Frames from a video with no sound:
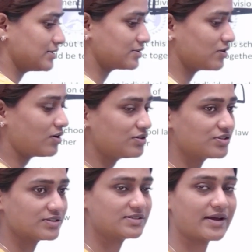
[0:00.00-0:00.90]
not
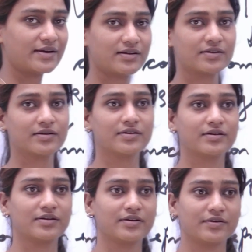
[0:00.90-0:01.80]
just that
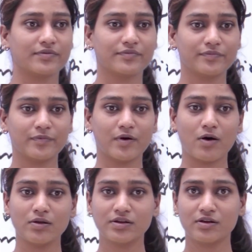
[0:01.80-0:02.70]

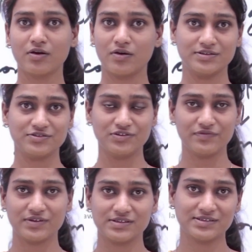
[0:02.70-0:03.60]
all the law is
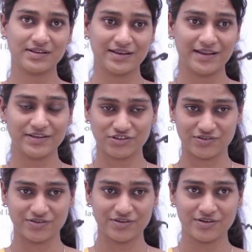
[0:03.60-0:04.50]
universal in
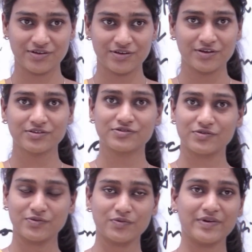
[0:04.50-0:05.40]
nature.
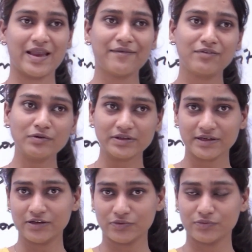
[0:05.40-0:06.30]
So we have looked
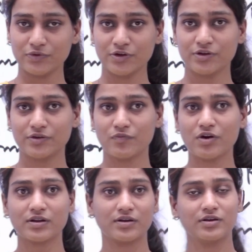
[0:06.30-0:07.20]
into
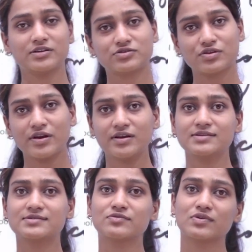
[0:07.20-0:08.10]
what historical
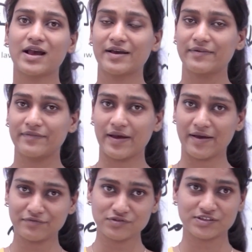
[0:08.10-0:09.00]
school
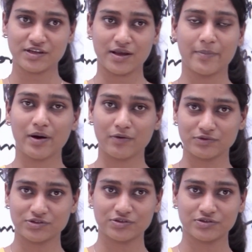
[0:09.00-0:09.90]
have to say
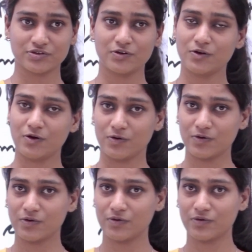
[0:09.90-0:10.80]
about law.
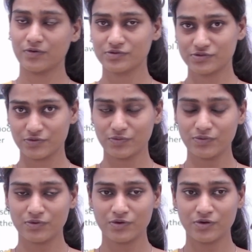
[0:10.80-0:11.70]

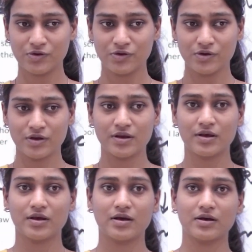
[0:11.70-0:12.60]
So
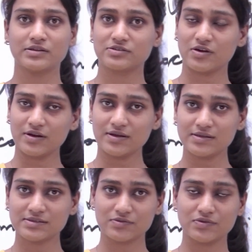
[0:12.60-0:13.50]
historical
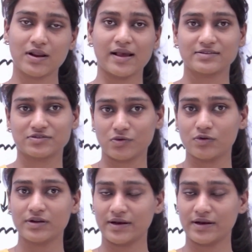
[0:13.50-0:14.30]
school has told that